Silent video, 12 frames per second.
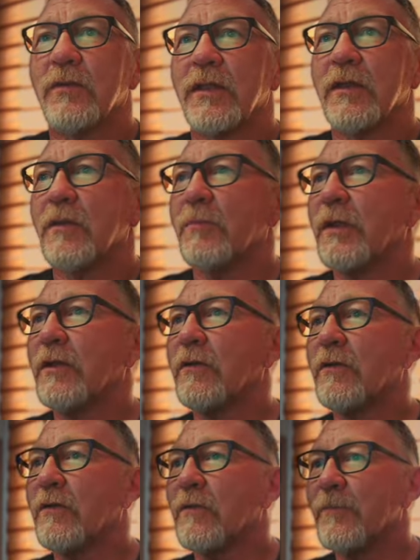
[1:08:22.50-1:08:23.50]
we end up
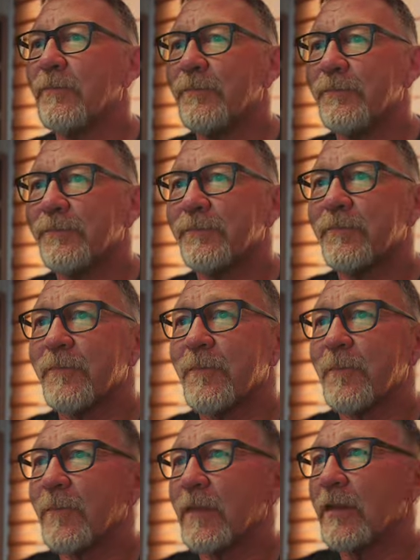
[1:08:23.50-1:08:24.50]
here.
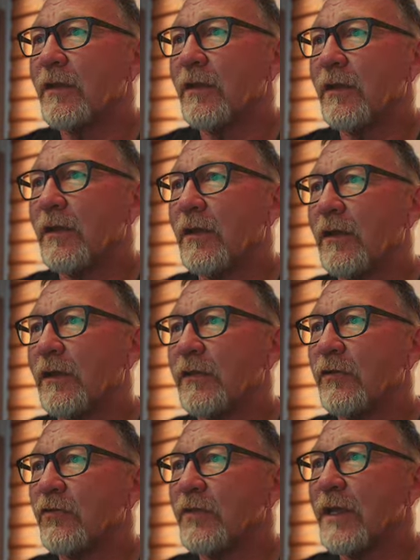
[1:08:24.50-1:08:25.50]

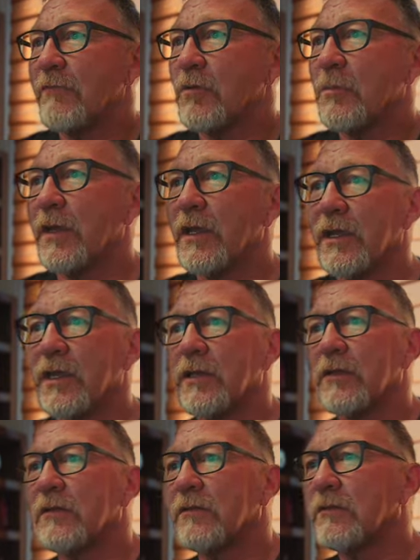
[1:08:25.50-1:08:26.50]
Use Naver
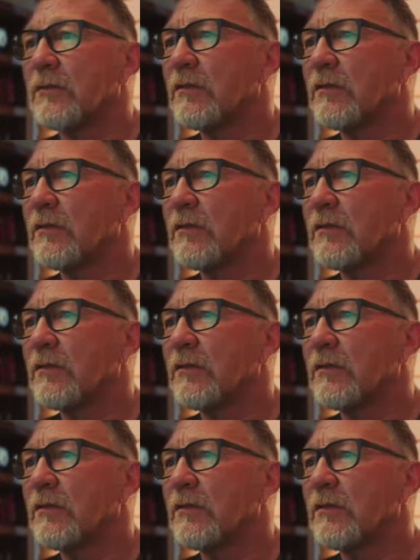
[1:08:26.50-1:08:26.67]
Pay.